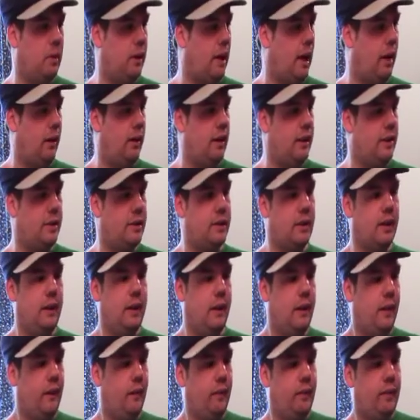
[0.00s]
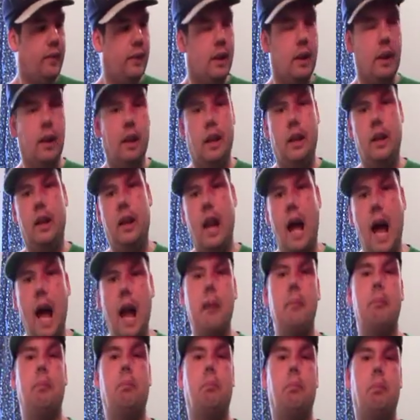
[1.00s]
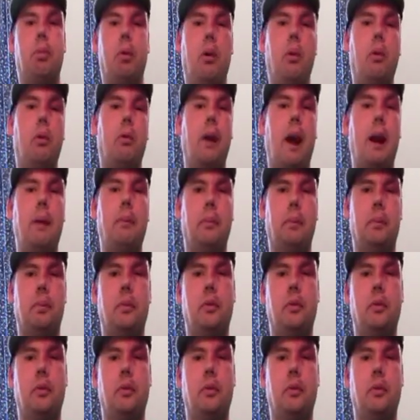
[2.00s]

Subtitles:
Now these non-programmable